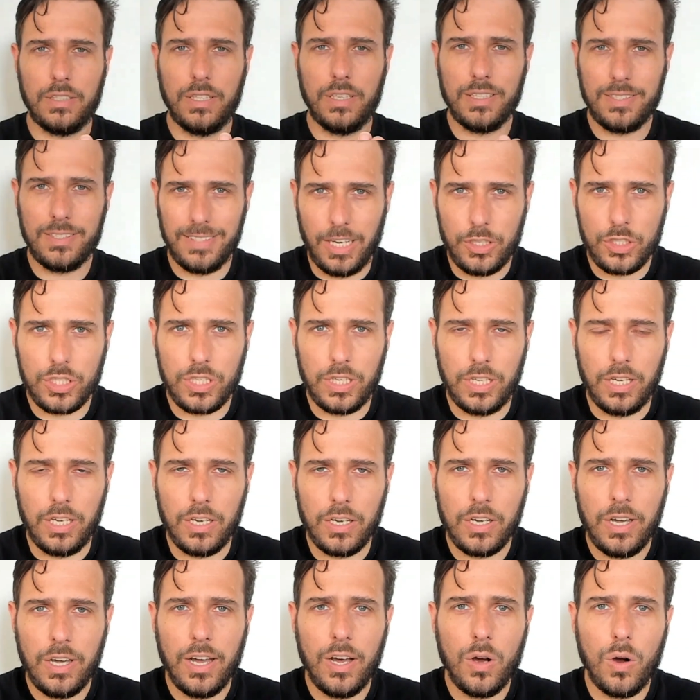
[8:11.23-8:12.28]
essentially,
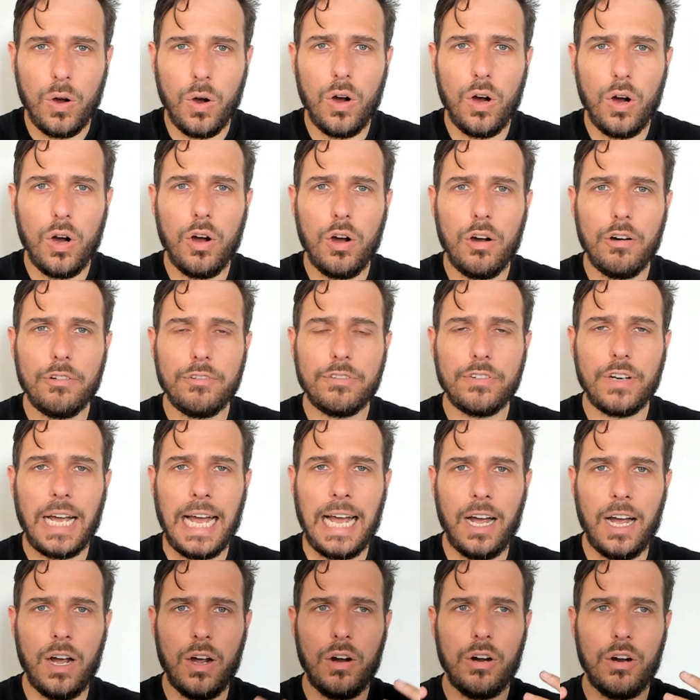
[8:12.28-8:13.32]
of
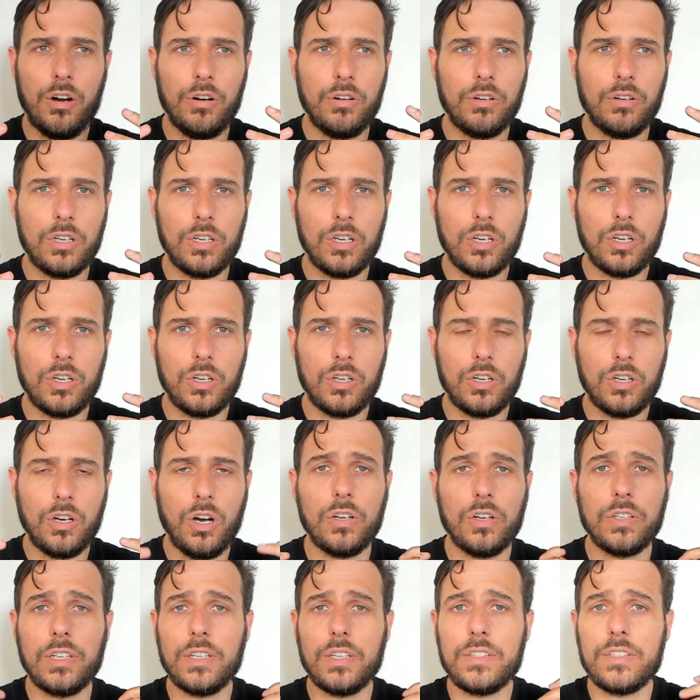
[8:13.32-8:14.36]
our
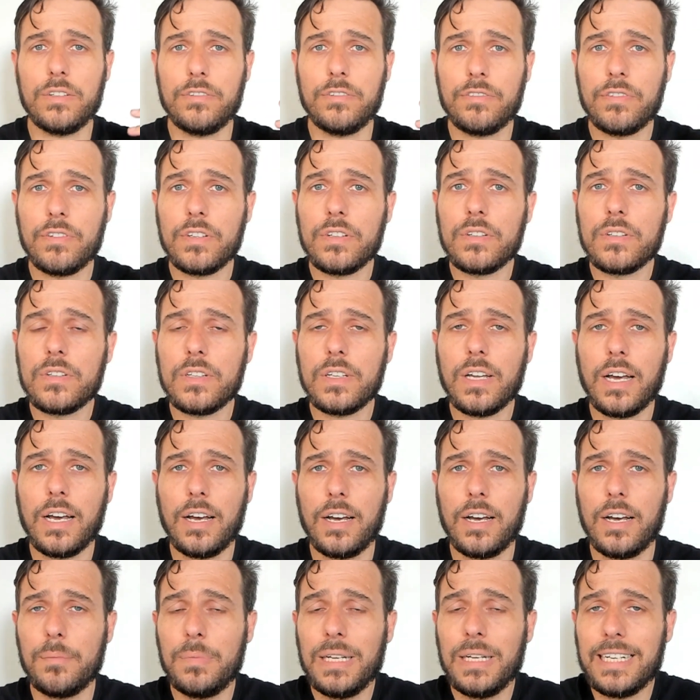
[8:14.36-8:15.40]
cognitive
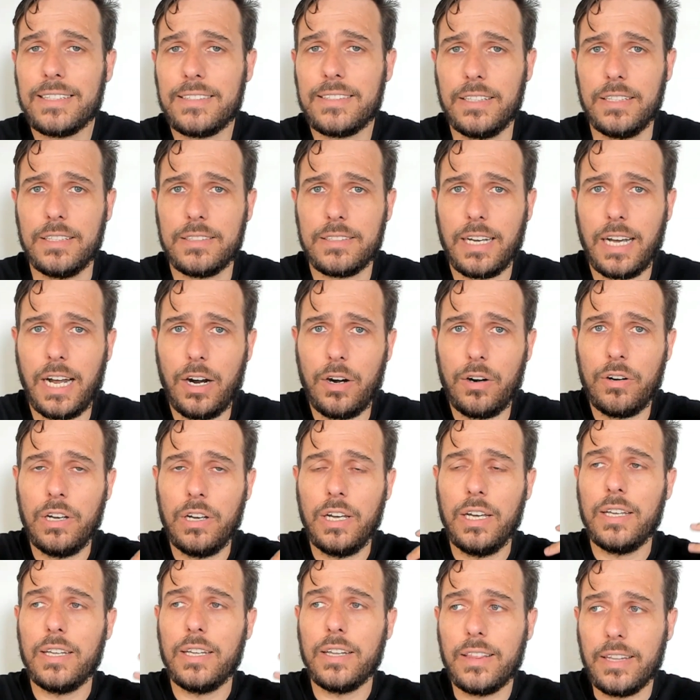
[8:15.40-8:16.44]
abilities, our
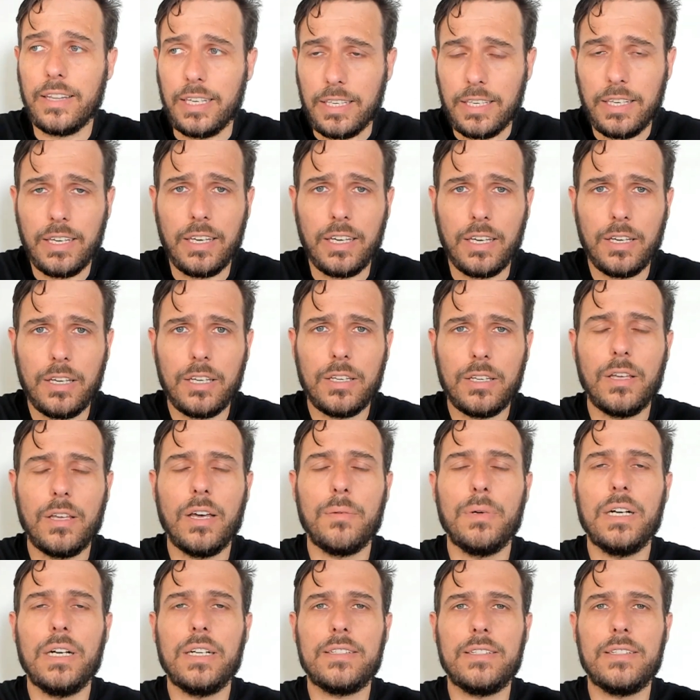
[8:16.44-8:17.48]
thinking
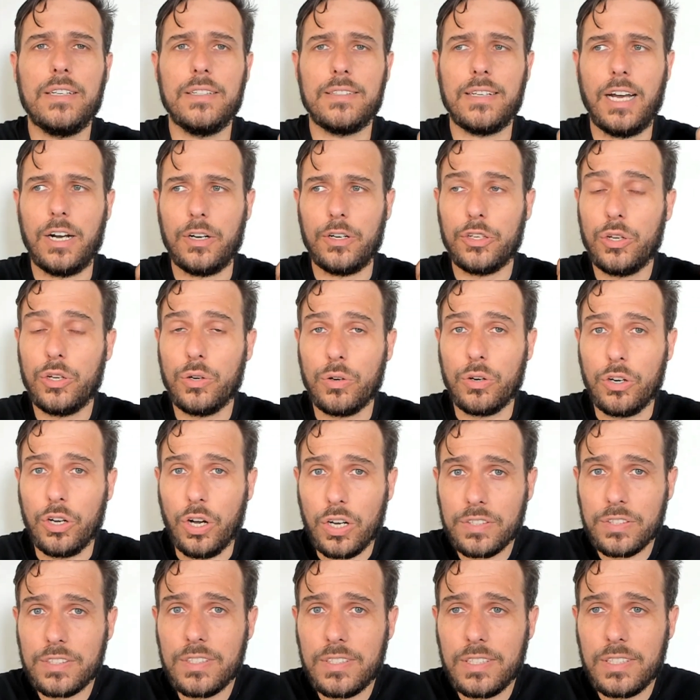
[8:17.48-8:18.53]
abilities, our
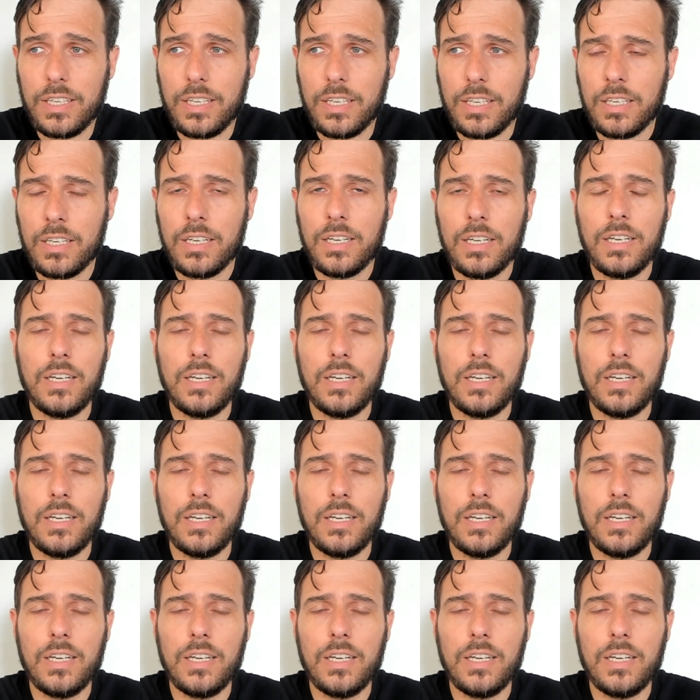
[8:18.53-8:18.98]
curiosity,